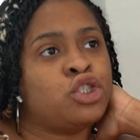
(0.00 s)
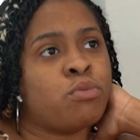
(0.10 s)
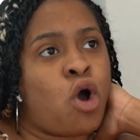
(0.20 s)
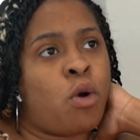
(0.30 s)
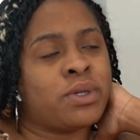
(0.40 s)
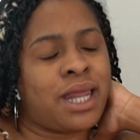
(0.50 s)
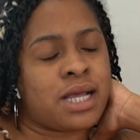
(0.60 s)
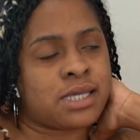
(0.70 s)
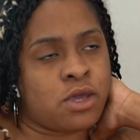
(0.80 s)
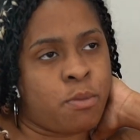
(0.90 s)
Jamal, what did
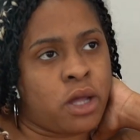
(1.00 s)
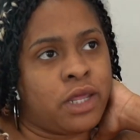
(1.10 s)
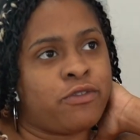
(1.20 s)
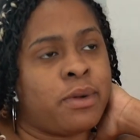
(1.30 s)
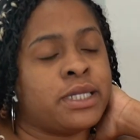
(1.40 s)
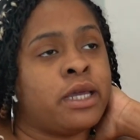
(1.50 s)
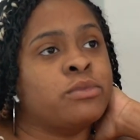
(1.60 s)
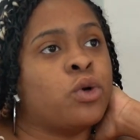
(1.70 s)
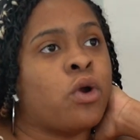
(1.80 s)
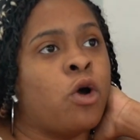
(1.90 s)
I tell you about leaving my
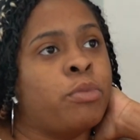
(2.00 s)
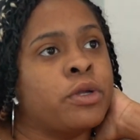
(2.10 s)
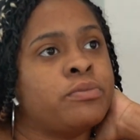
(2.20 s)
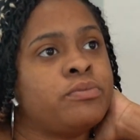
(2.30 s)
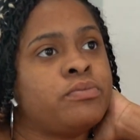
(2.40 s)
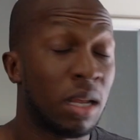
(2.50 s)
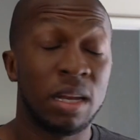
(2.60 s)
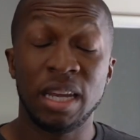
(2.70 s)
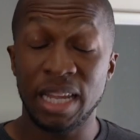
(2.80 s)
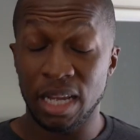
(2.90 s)
damn door open?
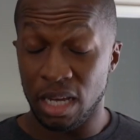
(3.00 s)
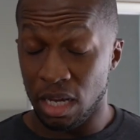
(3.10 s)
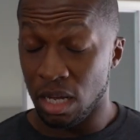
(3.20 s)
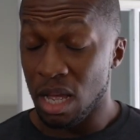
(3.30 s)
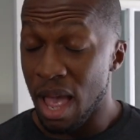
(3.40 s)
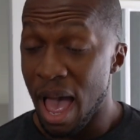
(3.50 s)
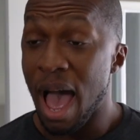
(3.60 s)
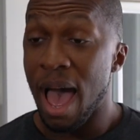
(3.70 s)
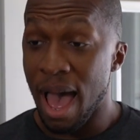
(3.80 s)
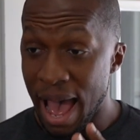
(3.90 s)
Nia,
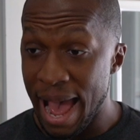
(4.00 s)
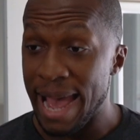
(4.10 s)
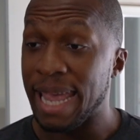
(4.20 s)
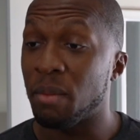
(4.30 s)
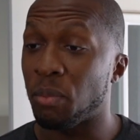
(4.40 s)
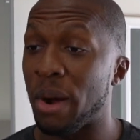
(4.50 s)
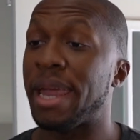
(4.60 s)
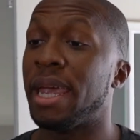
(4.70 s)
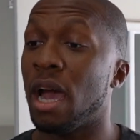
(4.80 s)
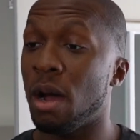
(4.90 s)
I am
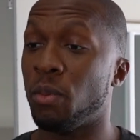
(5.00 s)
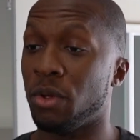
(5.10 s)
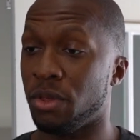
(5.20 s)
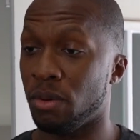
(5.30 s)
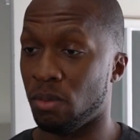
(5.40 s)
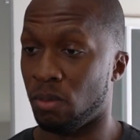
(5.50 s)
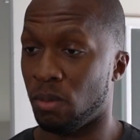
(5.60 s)
breaking up with you.